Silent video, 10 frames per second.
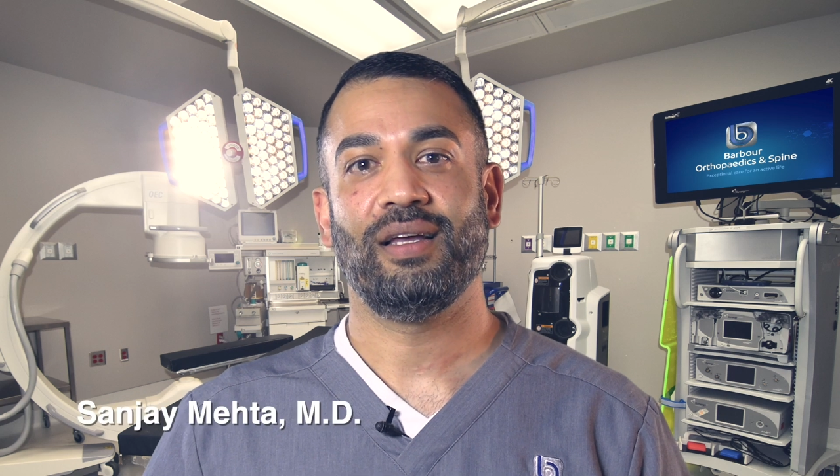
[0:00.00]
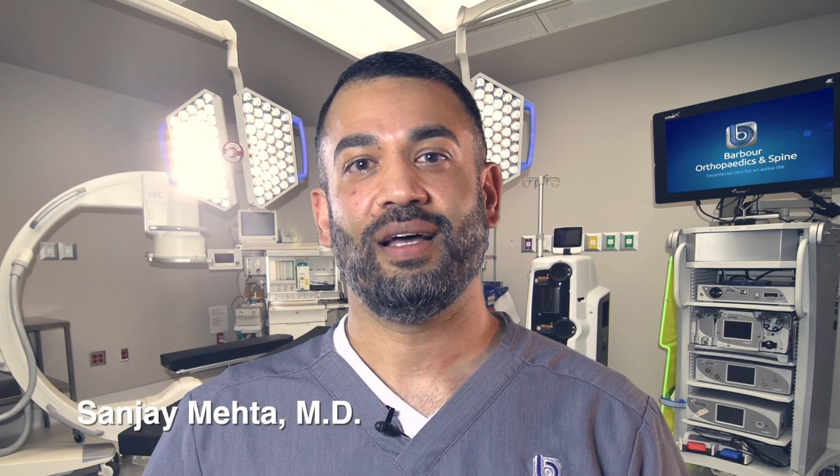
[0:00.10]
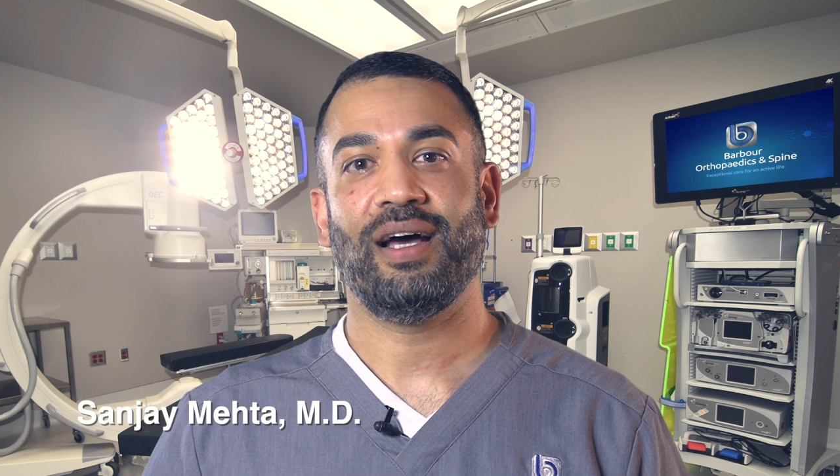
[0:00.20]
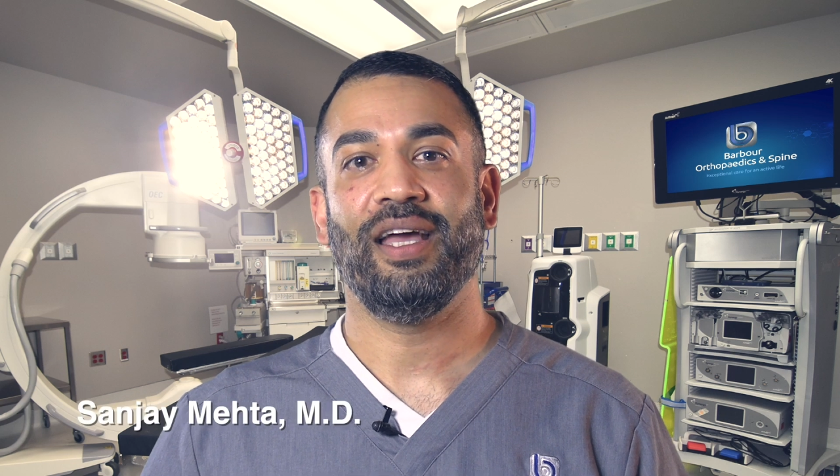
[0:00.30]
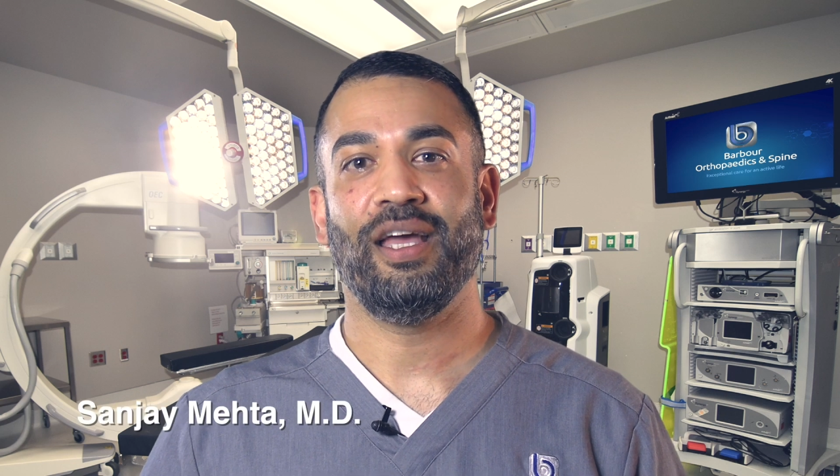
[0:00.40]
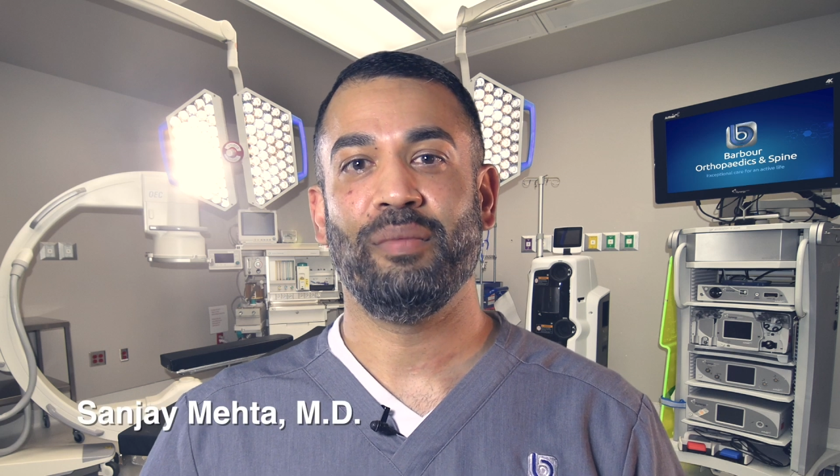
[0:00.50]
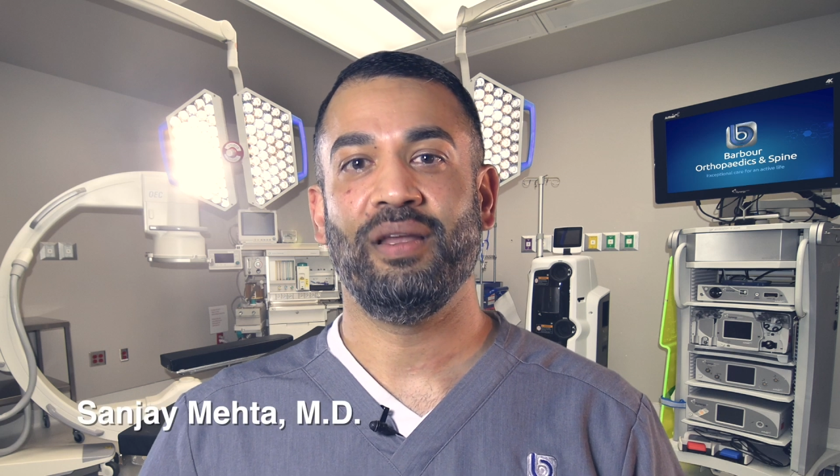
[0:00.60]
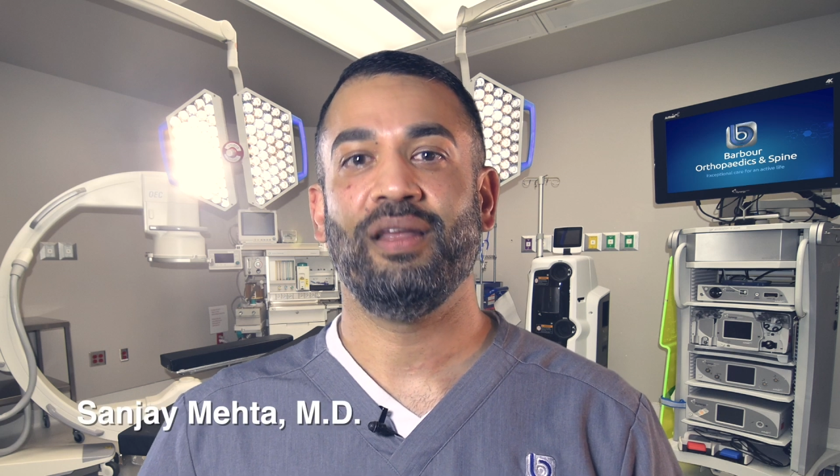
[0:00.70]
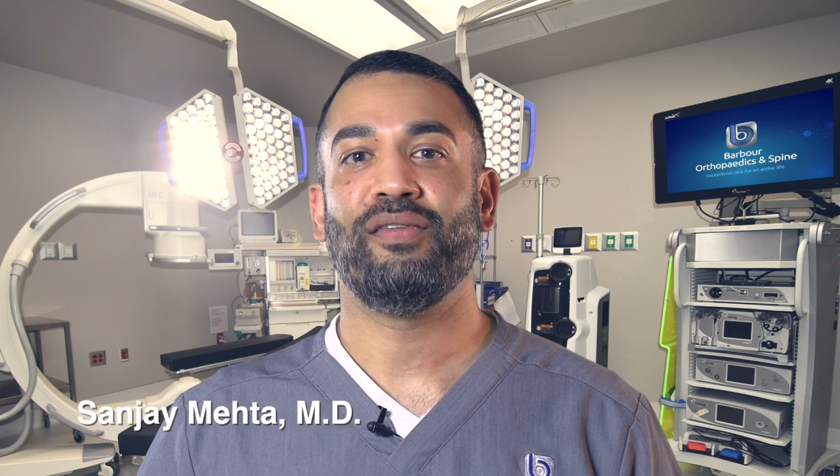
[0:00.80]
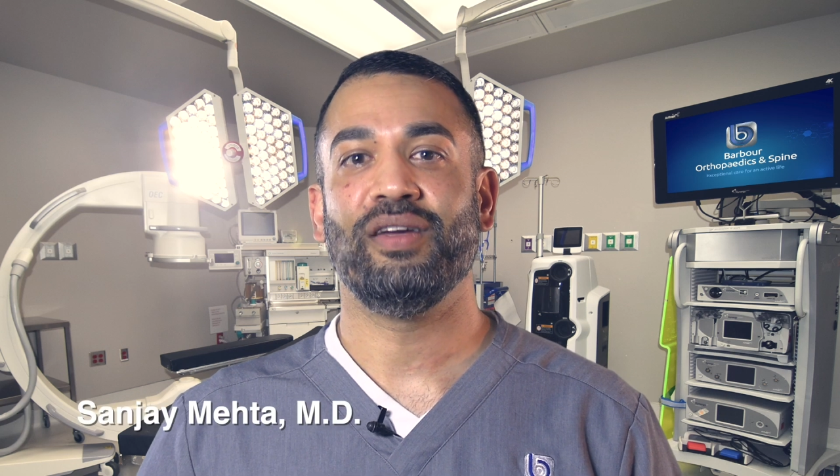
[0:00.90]
I am an
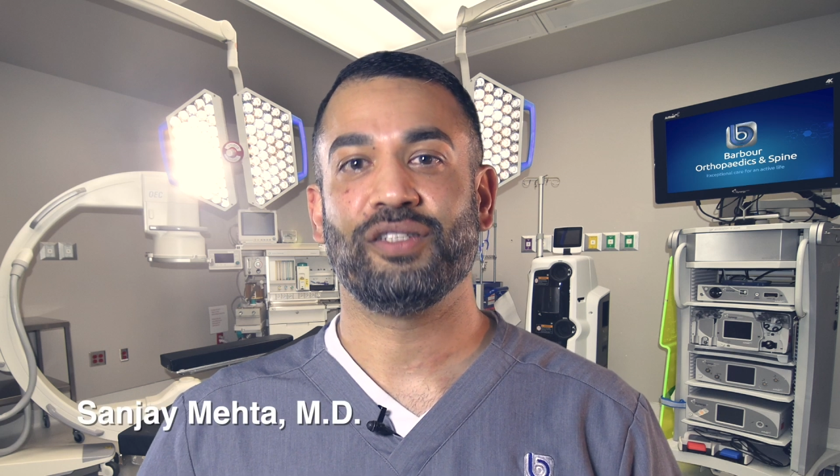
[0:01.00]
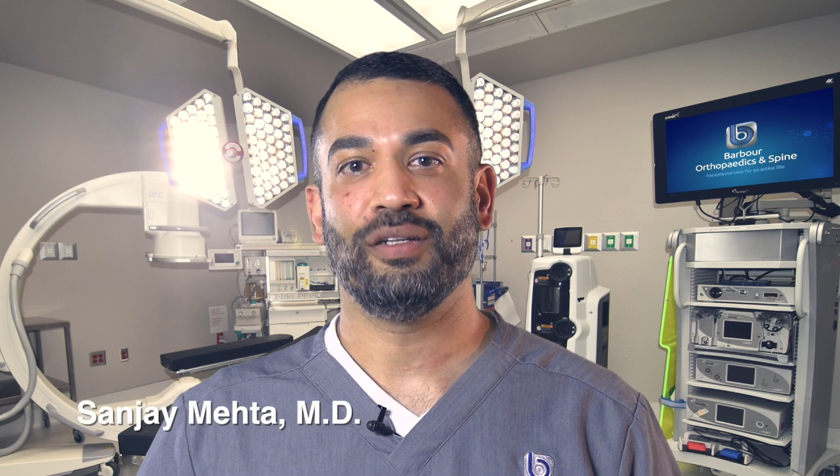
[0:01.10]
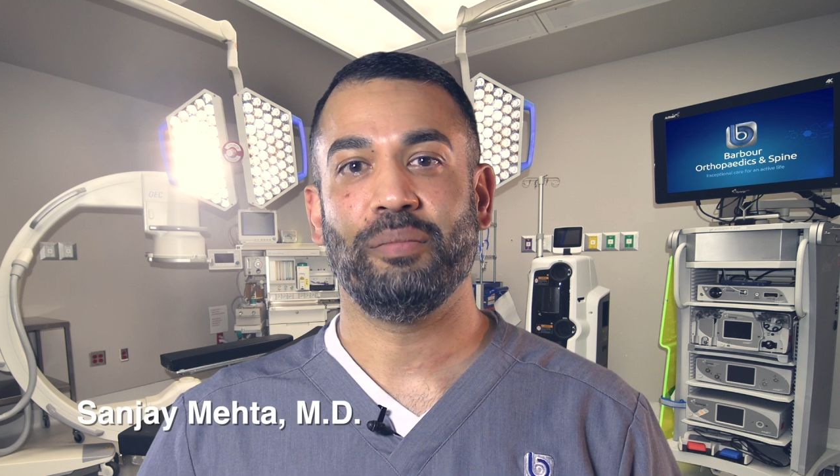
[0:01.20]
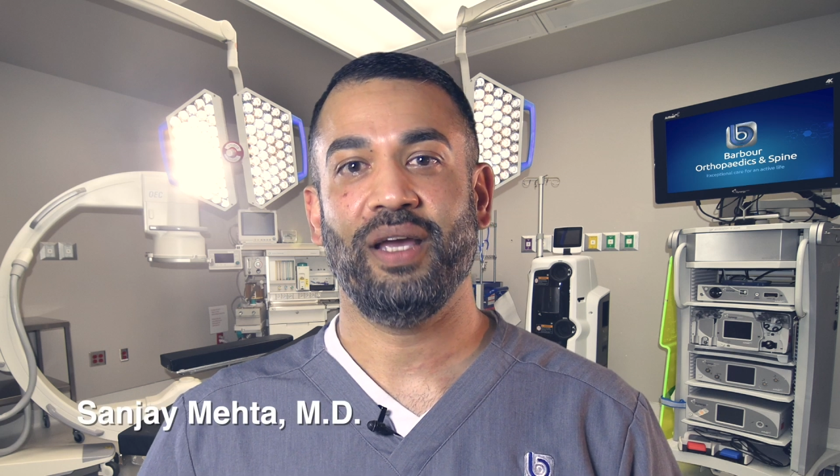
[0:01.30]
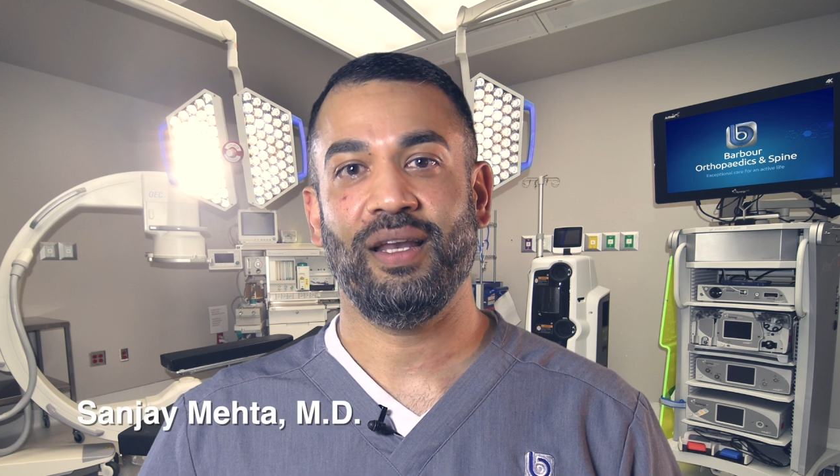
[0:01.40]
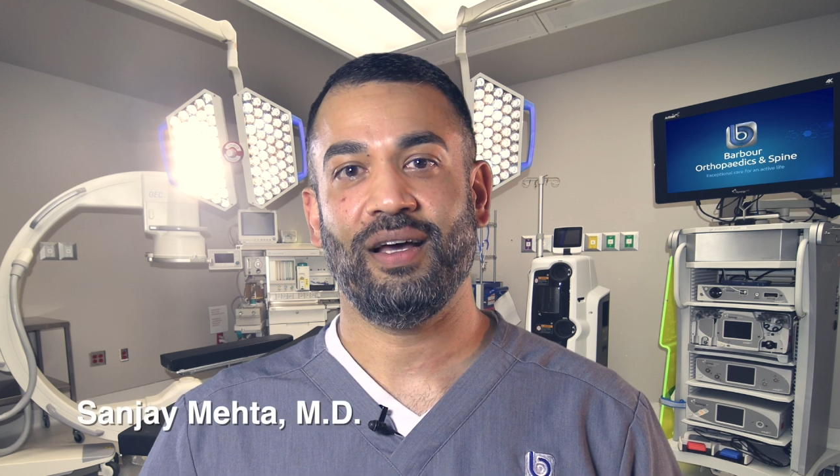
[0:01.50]
interventional pain